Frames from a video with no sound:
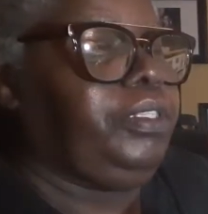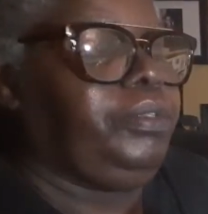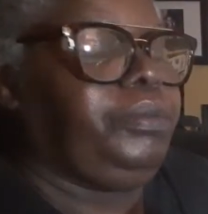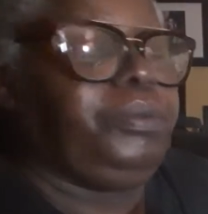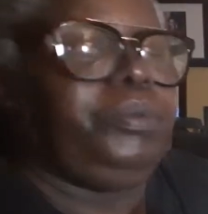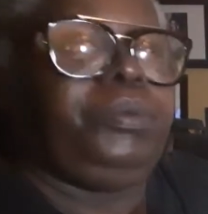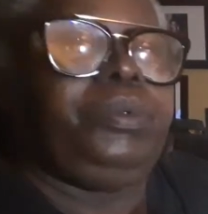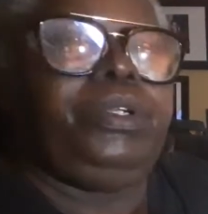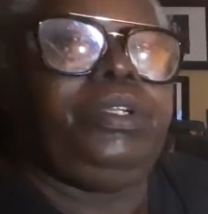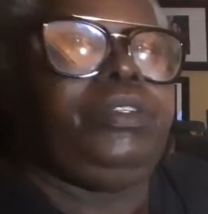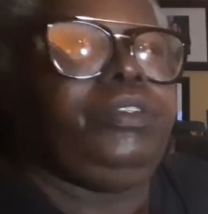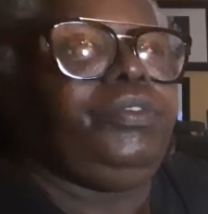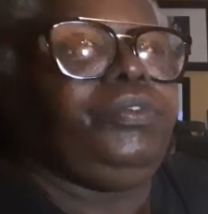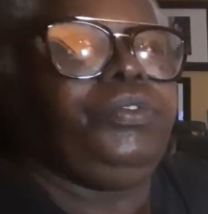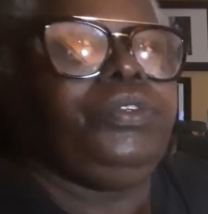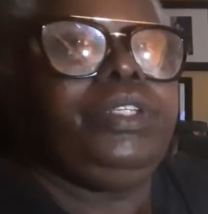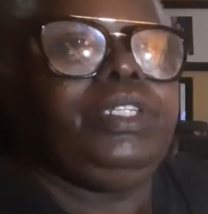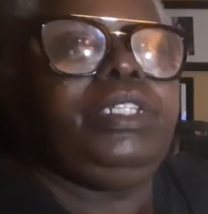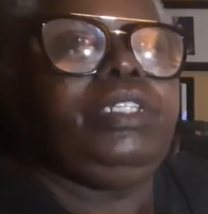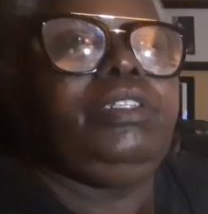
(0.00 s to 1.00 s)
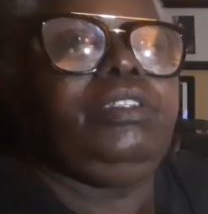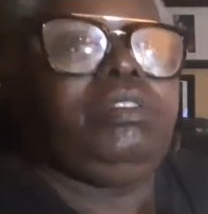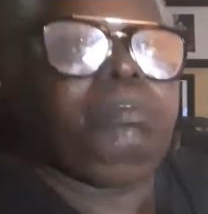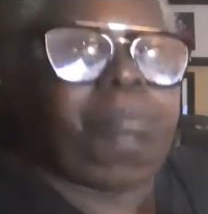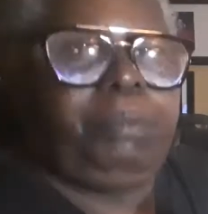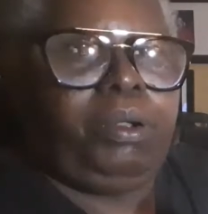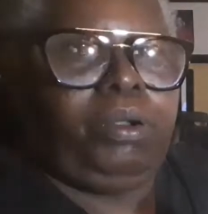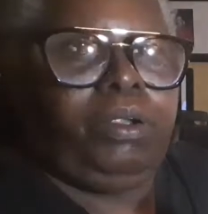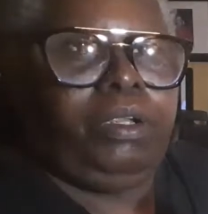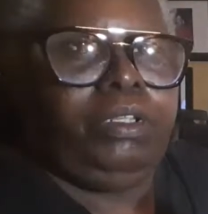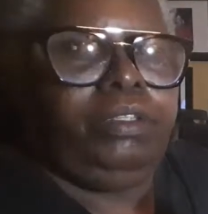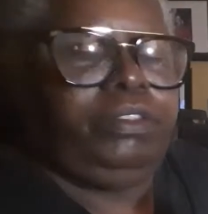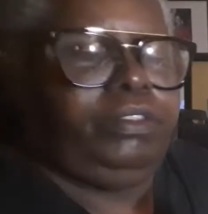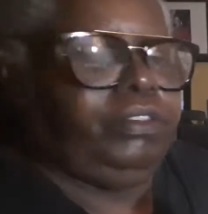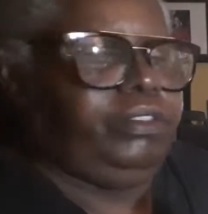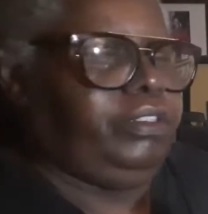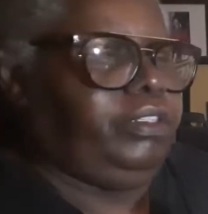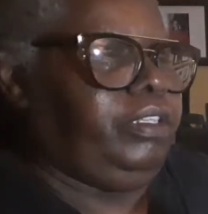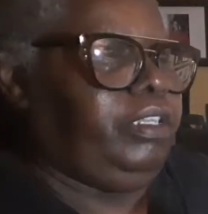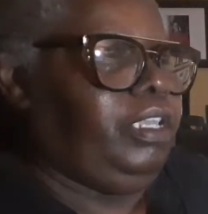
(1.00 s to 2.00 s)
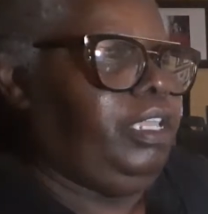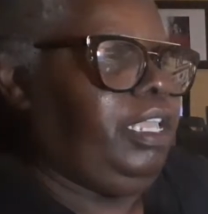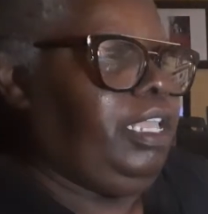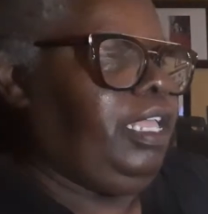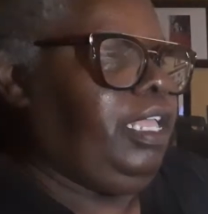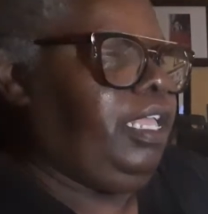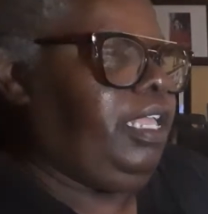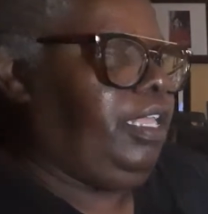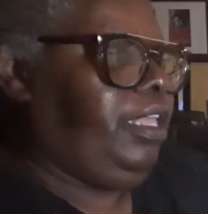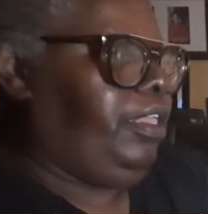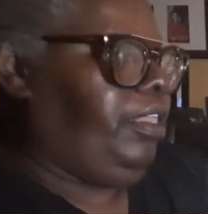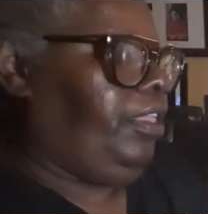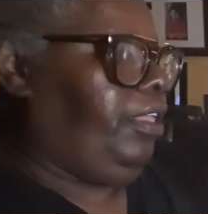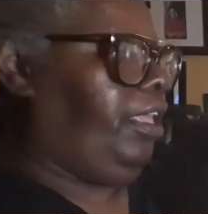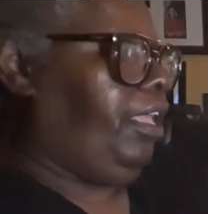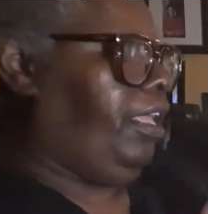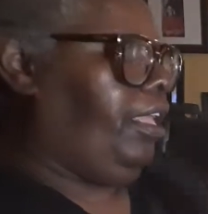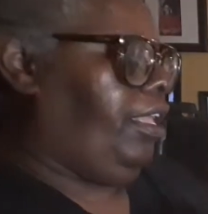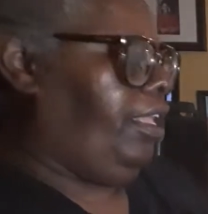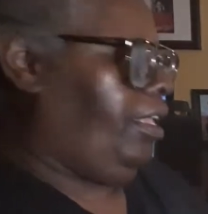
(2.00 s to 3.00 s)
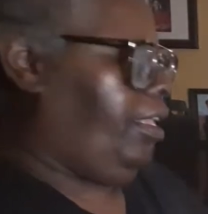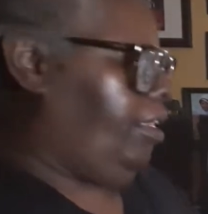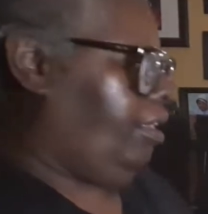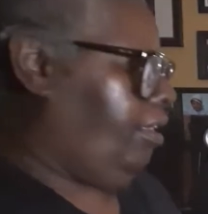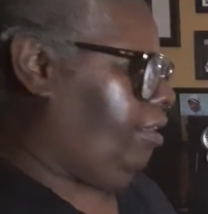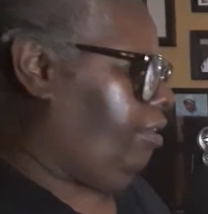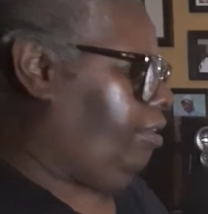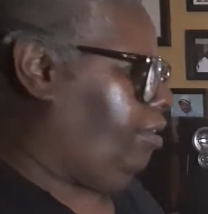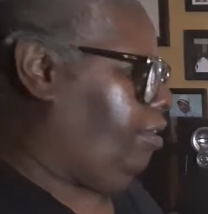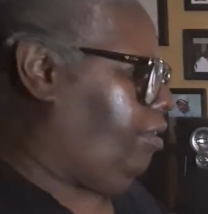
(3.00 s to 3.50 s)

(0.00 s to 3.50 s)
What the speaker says: where it's really sparse and